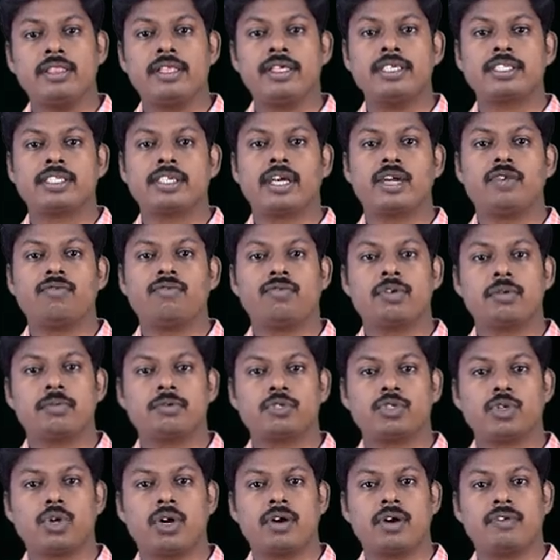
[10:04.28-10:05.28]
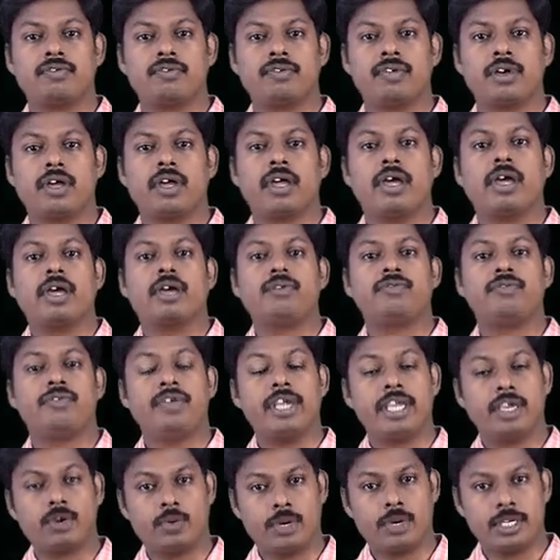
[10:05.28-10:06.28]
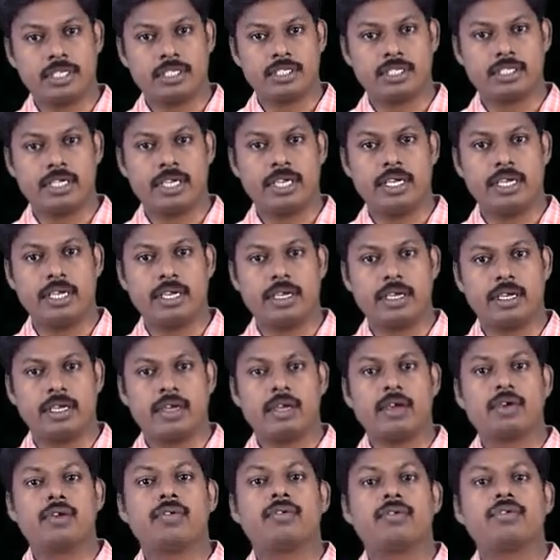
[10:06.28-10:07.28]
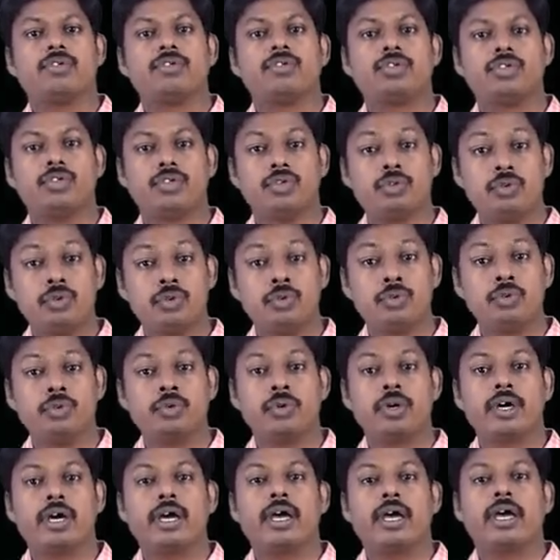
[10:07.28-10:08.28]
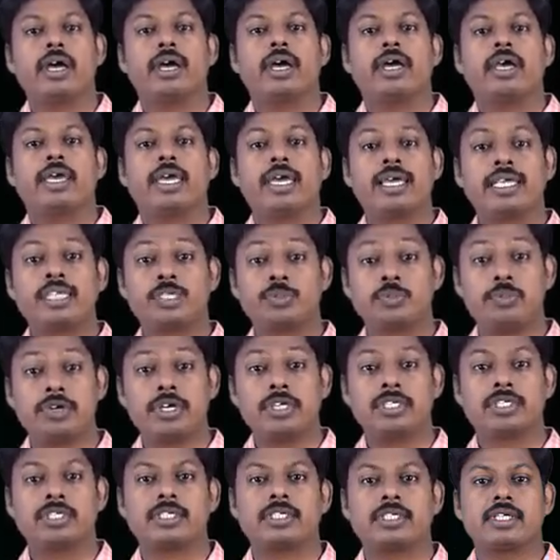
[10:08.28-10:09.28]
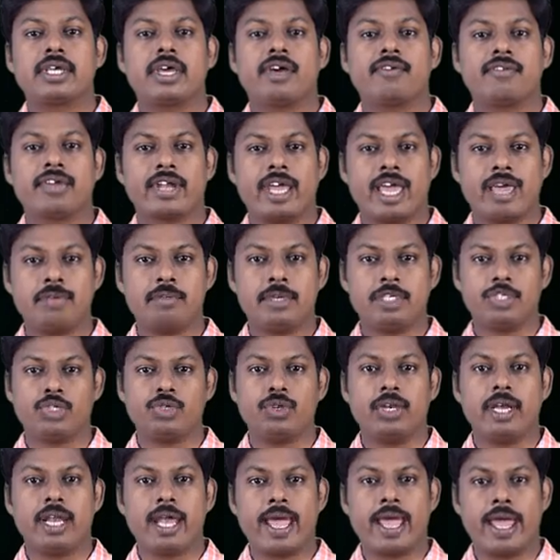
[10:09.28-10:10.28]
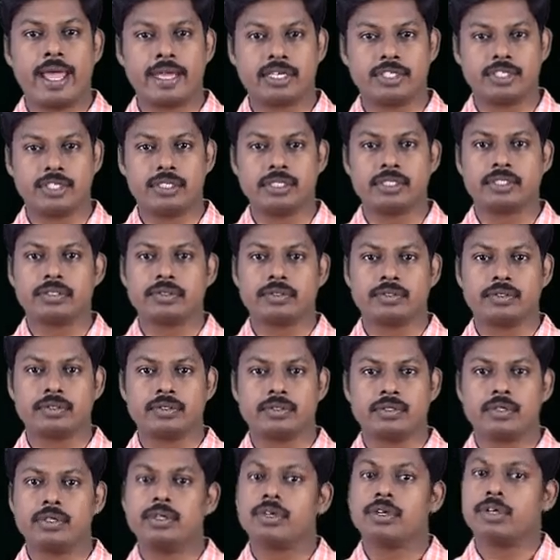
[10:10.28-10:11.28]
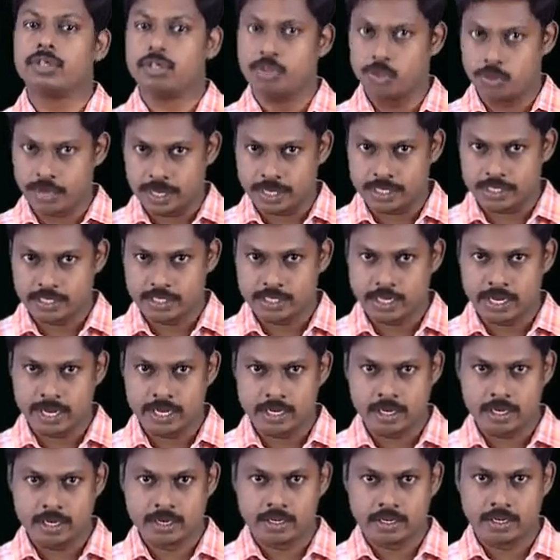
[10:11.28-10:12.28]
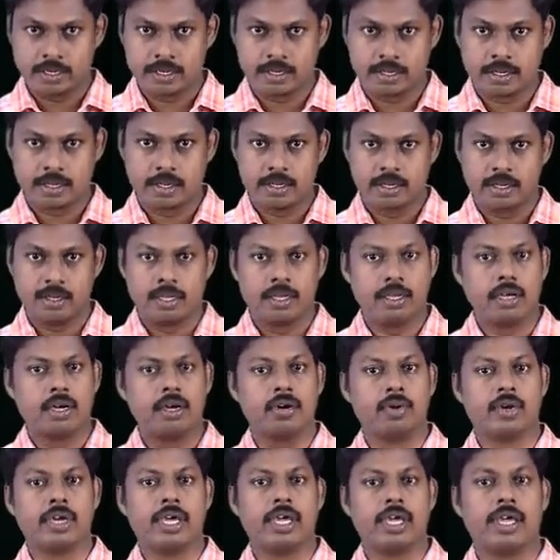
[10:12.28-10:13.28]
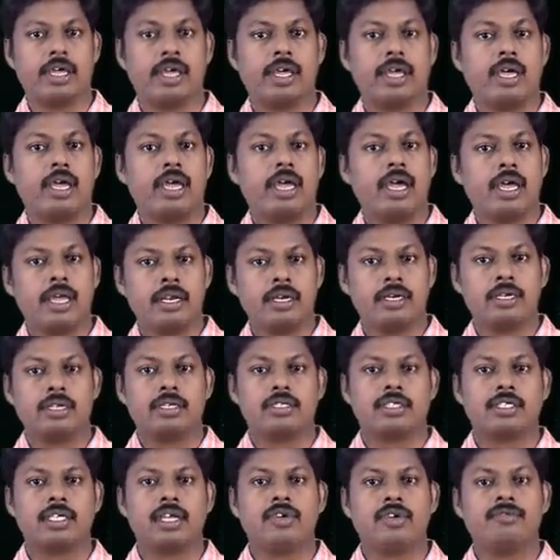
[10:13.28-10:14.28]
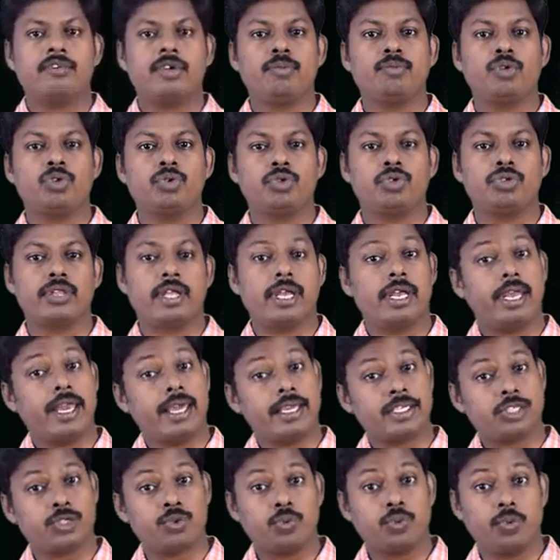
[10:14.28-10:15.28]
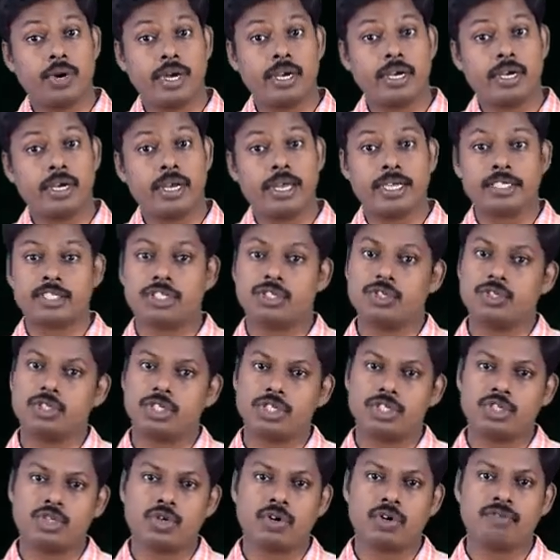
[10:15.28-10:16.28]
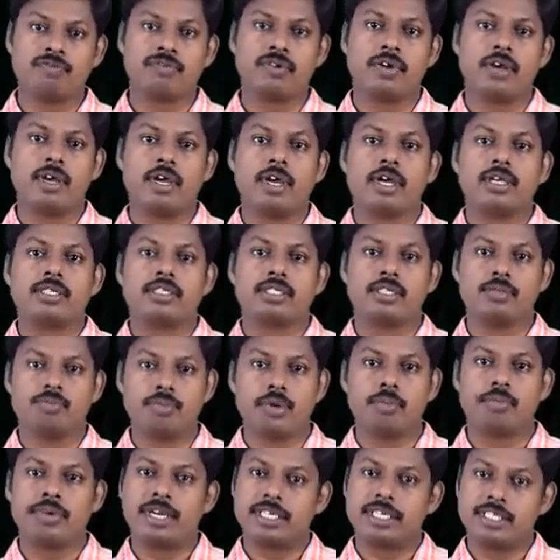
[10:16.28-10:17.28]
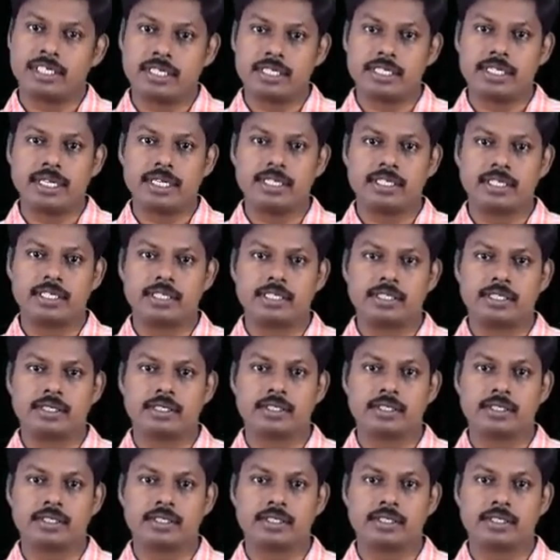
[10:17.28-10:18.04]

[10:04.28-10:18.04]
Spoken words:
these adverbs of frequency to express our habitual action. Do you understand? Okay. And shall we move to the next one, next usage of simple present tense?